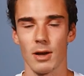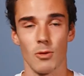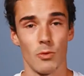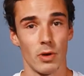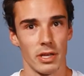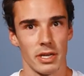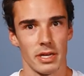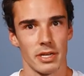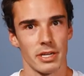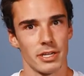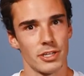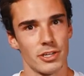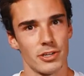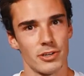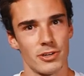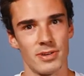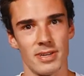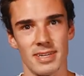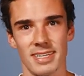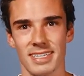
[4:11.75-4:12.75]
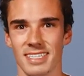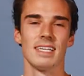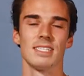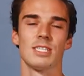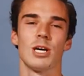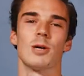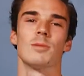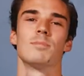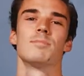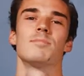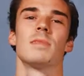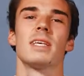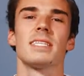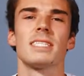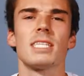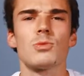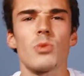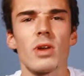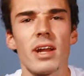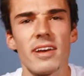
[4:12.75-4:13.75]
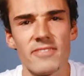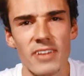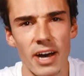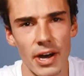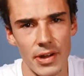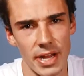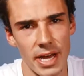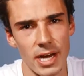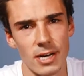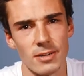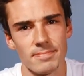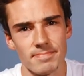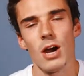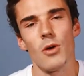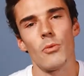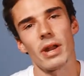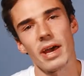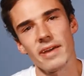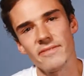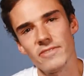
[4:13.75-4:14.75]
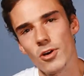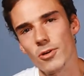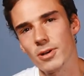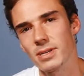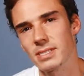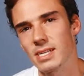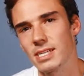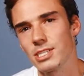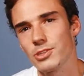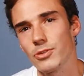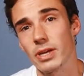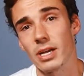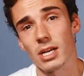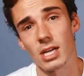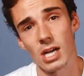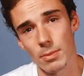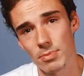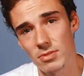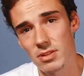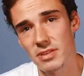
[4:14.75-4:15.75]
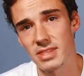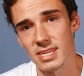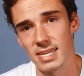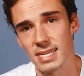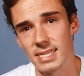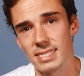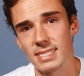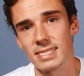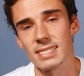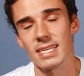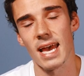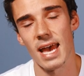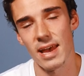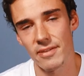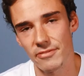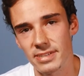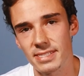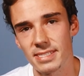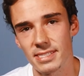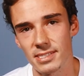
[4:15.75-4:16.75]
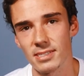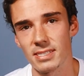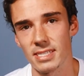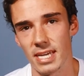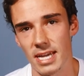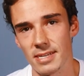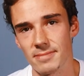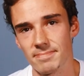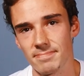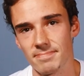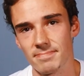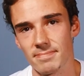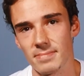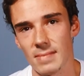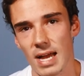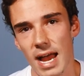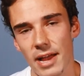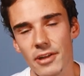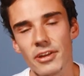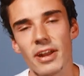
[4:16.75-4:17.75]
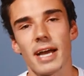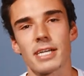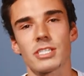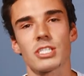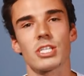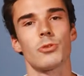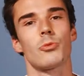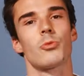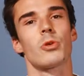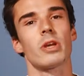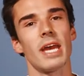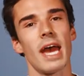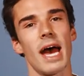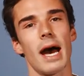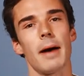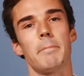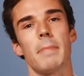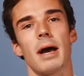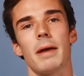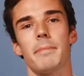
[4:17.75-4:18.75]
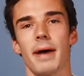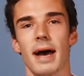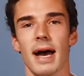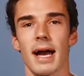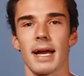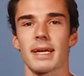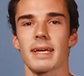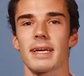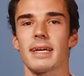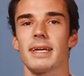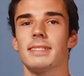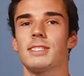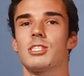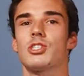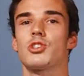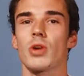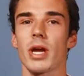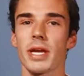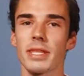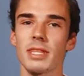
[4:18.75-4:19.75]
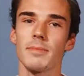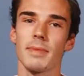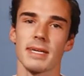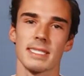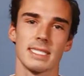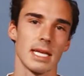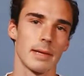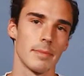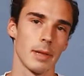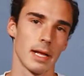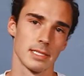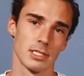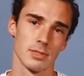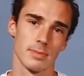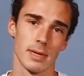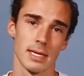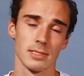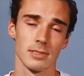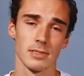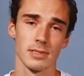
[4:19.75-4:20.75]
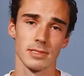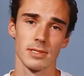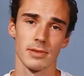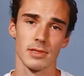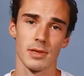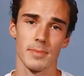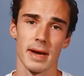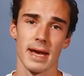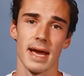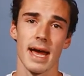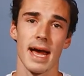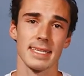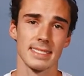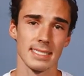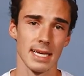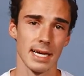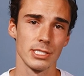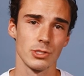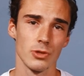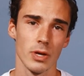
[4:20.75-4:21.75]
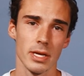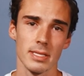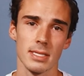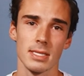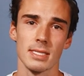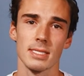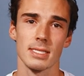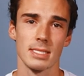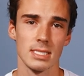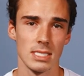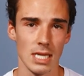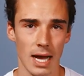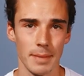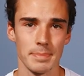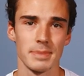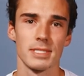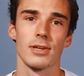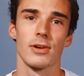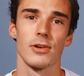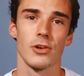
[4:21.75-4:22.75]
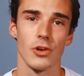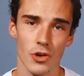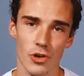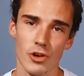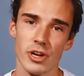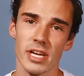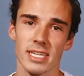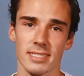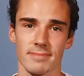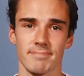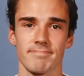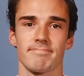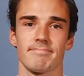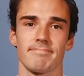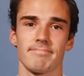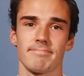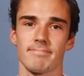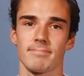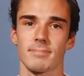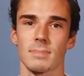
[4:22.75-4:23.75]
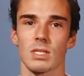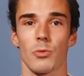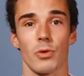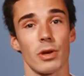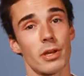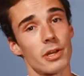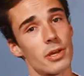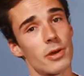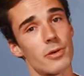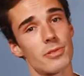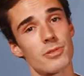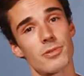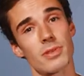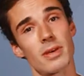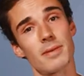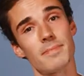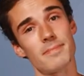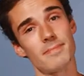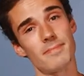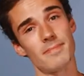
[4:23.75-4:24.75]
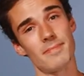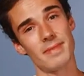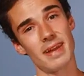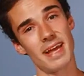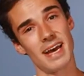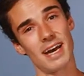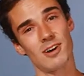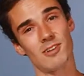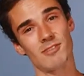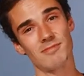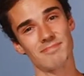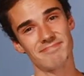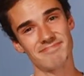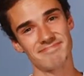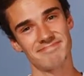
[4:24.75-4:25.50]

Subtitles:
what are you gonna do? So this is what I found out. When I focused on doing a couple of things every single day, I could actually rehab my back and strengthen my stabilizer muscles so that my SI joint stopped hurting. We're gonna go through them now.